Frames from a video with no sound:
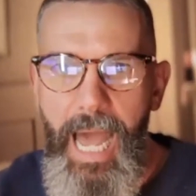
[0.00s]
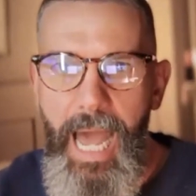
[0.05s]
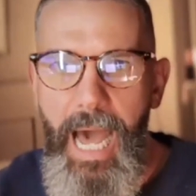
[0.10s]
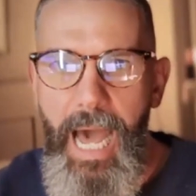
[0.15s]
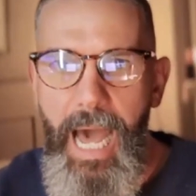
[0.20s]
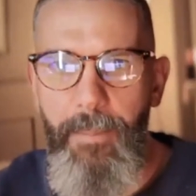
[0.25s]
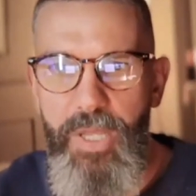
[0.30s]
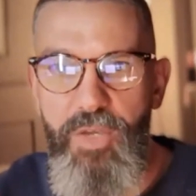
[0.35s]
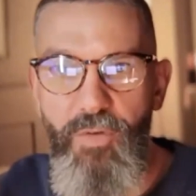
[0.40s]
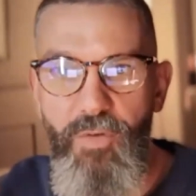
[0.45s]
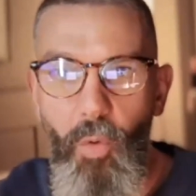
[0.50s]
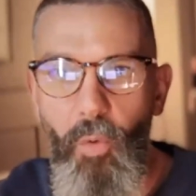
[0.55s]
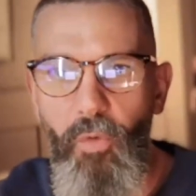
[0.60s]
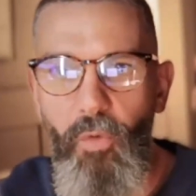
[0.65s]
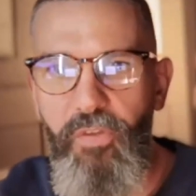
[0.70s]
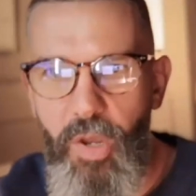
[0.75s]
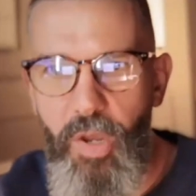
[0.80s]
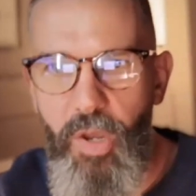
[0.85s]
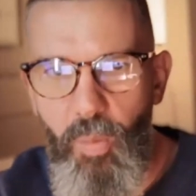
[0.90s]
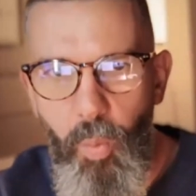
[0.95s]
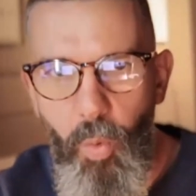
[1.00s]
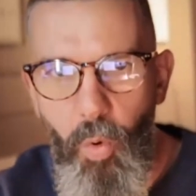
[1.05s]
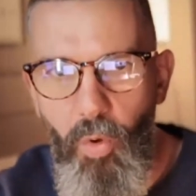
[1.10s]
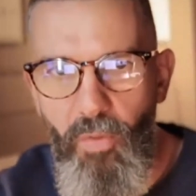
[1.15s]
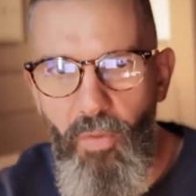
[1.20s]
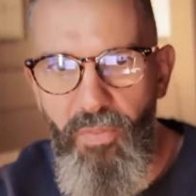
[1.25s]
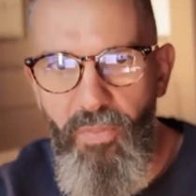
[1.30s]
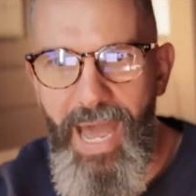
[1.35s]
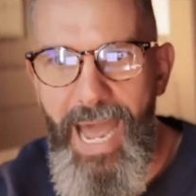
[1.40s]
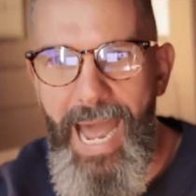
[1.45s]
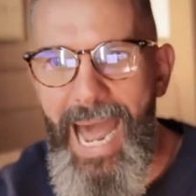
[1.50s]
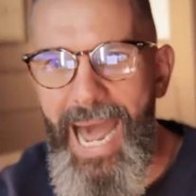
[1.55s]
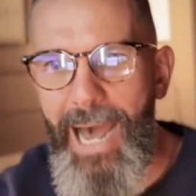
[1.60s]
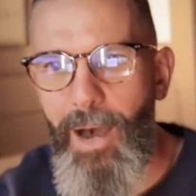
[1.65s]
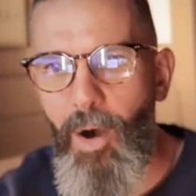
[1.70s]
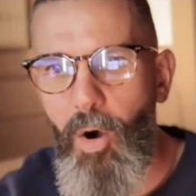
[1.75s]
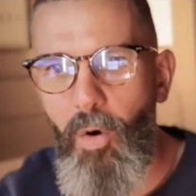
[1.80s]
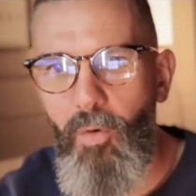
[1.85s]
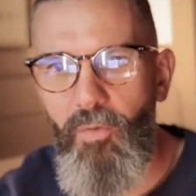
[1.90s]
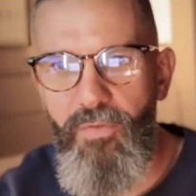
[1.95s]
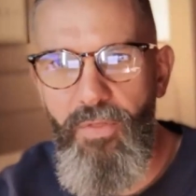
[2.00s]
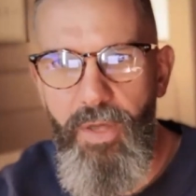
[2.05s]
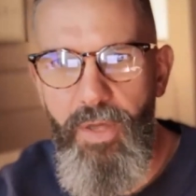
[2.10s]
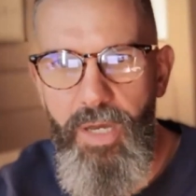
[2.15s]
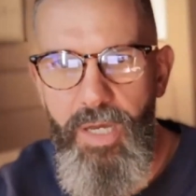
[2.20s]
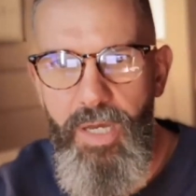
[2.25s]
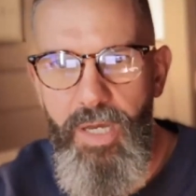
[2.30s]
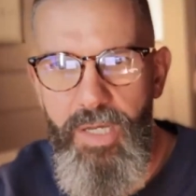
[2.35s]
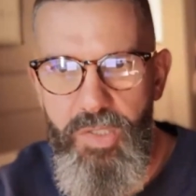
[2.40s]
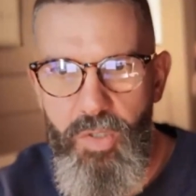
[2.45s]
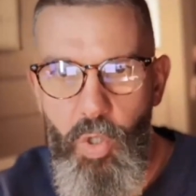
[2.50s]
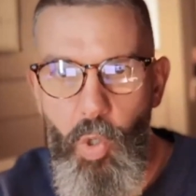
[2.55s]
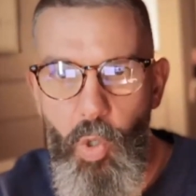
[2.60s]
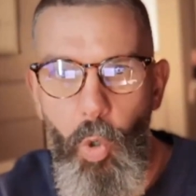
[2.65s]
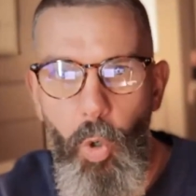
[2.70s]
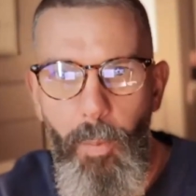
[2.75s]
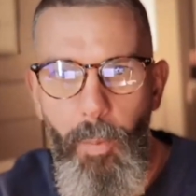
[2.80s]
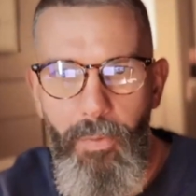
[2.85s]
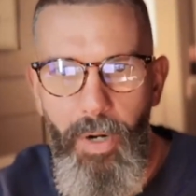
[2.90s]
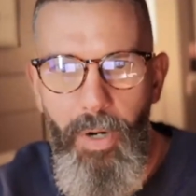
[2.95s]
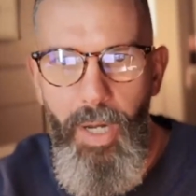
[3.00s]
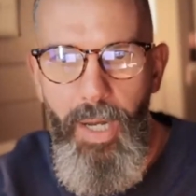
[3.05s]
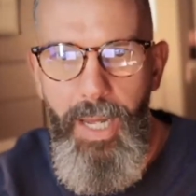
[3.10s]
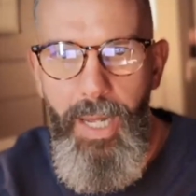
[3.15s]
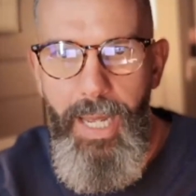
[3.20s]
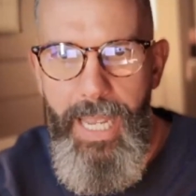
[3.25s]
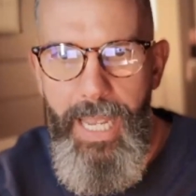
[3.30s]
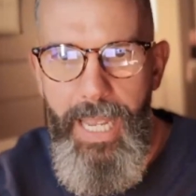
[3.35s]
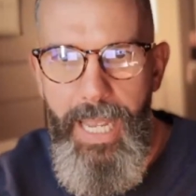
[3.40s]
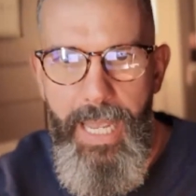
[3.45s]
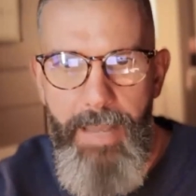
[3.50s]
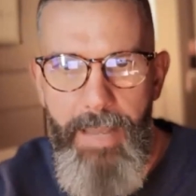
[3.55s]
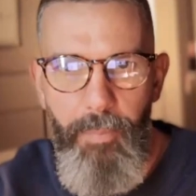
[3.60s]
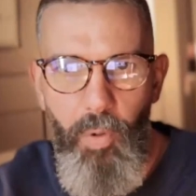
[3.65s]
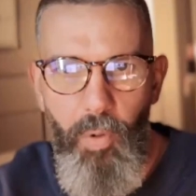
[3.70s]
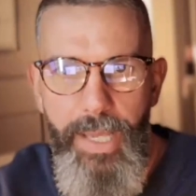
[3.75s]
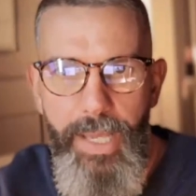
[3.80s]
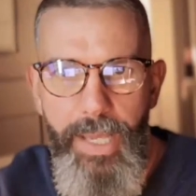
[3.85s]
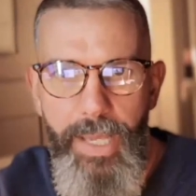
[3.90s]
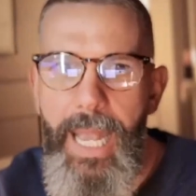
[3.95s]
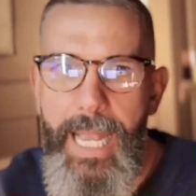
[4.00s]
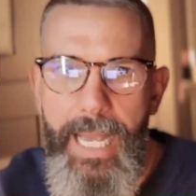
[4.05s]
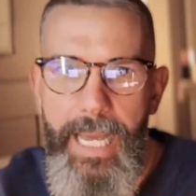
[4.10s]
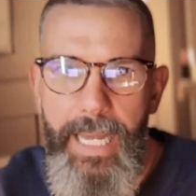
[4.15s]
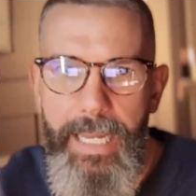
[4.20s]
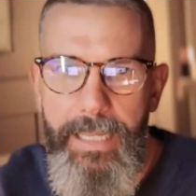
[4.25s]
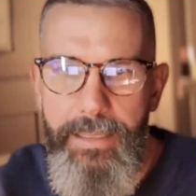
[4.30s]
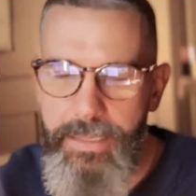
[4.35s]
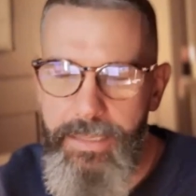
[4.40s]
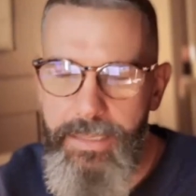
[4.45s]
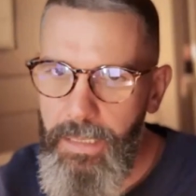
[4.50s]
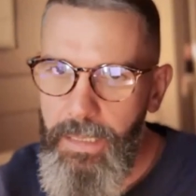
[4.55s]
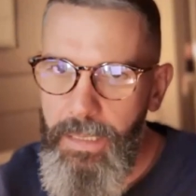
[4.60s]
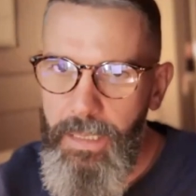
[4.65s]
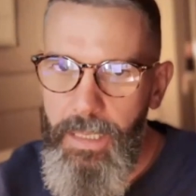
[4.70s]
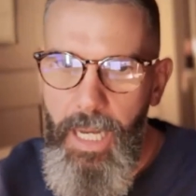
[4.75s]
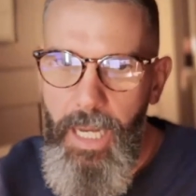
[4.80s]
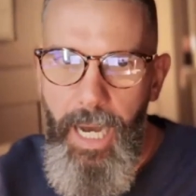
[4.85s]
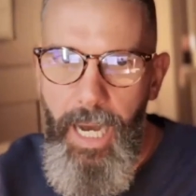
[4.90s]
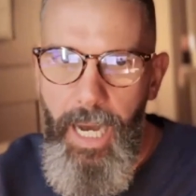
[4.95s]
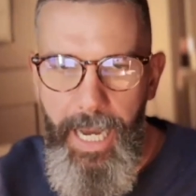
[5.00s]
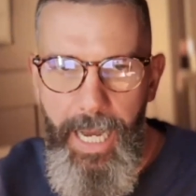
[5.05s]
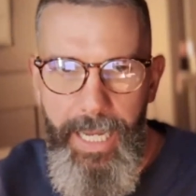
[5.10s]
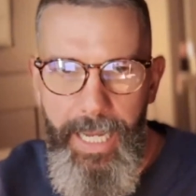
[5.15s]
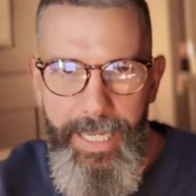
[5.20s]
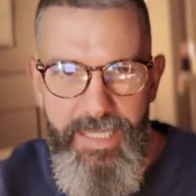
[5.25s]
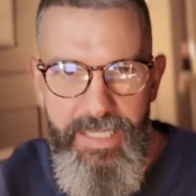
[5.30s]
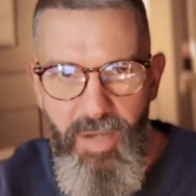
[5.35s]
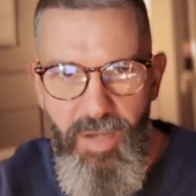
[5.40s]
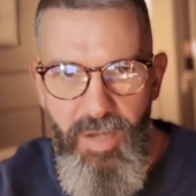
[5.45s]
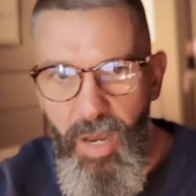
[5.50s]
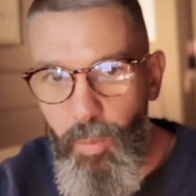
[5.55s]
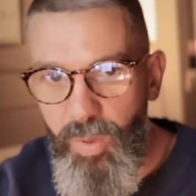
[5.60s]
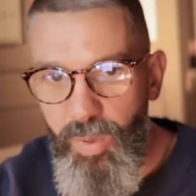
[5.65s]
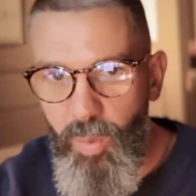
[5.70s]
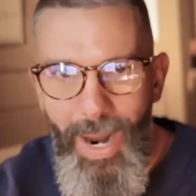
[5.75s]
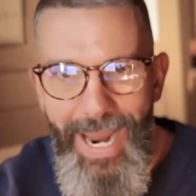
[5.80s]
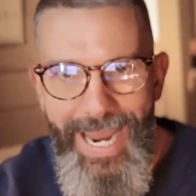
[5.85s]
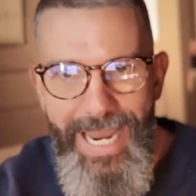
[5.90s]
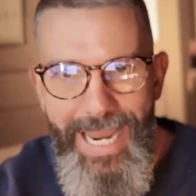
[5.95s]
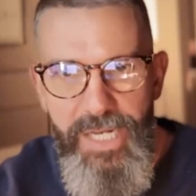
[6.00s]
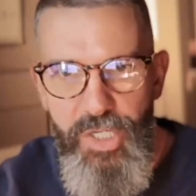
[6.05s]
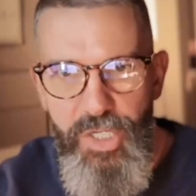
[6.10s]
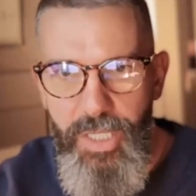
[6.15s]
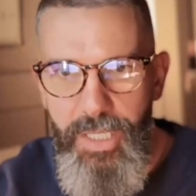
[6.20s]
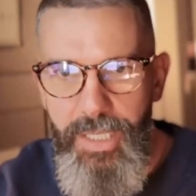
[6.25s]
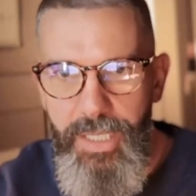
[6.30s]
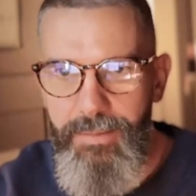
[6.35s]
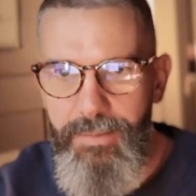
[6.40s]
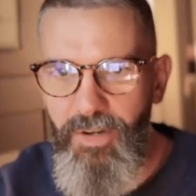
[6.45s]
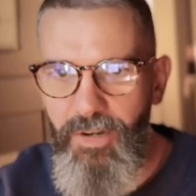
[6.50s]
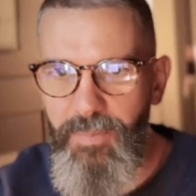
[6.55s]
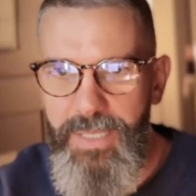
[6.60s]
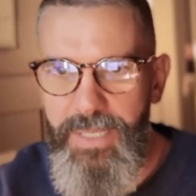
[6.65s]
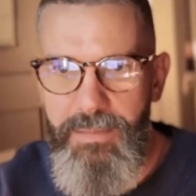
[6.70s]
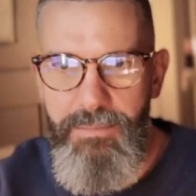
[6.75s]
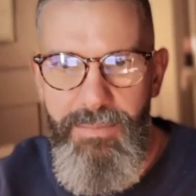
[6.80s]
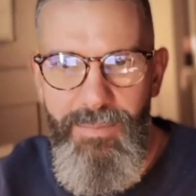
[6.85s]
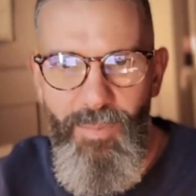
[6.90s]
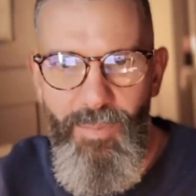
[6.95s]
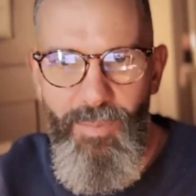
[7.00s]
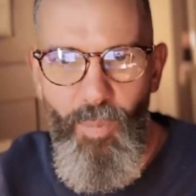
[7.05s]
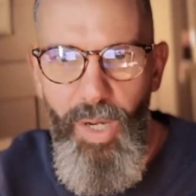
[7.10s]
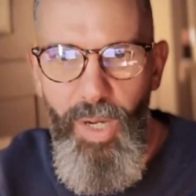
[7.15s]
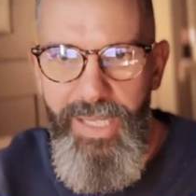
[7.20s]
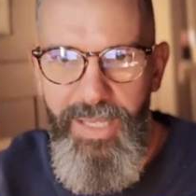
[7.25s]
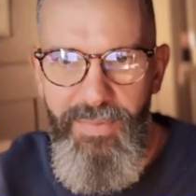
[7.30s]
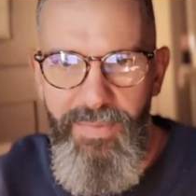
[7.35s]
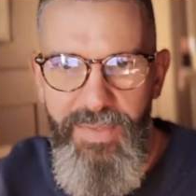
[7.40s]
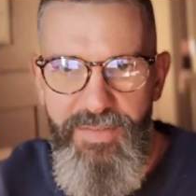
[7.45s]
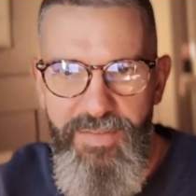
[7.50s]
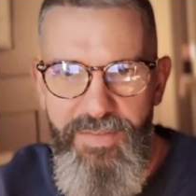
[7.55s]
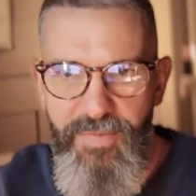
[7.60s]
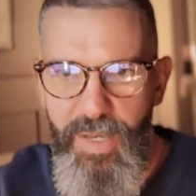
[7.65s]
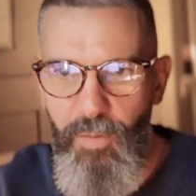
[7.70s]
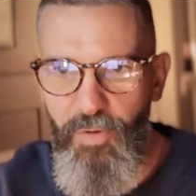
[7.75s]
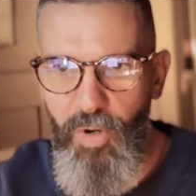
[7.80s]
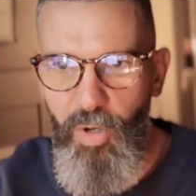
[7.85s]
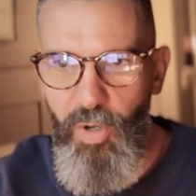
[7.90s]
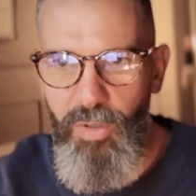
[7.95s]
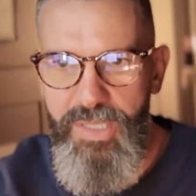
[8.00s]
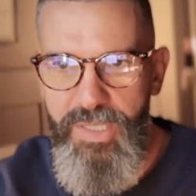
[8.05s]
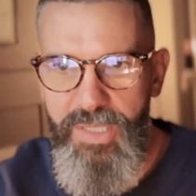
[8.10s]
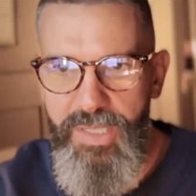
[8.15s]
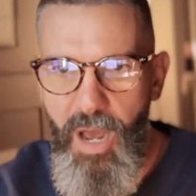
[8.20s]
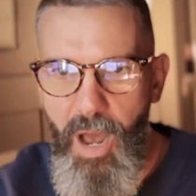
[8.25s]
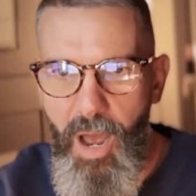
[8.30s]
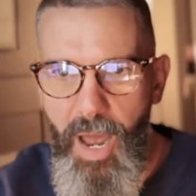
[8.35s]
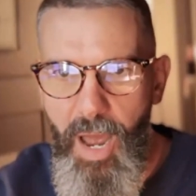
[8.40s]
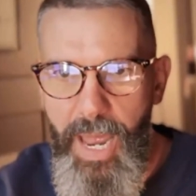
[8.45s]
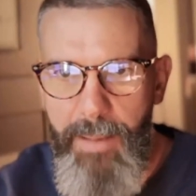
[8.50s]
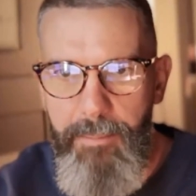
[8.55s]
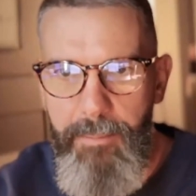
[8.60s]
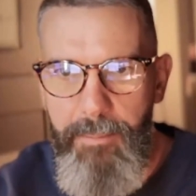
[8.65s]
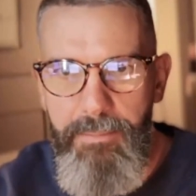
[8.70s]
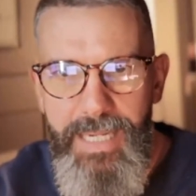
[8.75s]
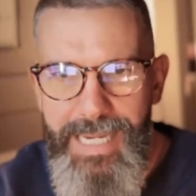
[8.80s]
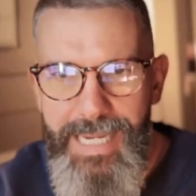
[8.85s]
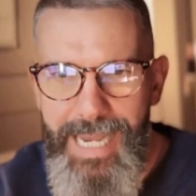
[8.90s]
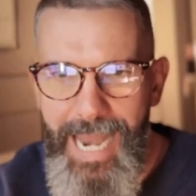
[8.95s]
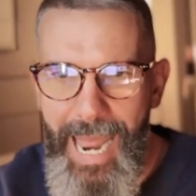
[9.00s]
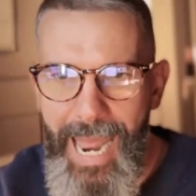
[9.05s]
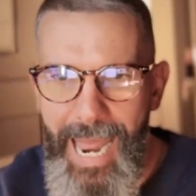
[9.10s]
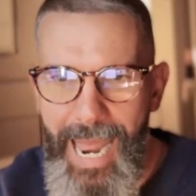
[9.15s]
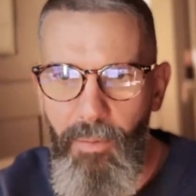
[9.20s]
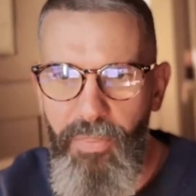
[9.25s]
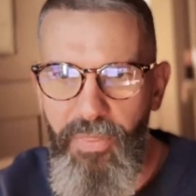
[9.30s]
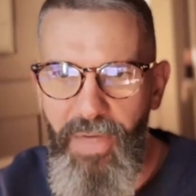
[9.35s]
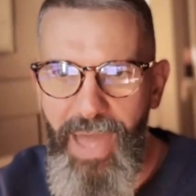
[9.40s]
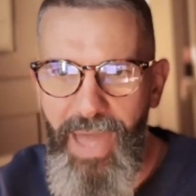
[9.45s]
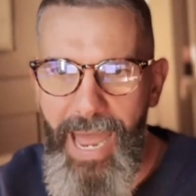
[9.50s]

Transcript: But you've also worn the hat of the sort of corporate employee. And I guess I would wager, I've been working in this field for a long time now,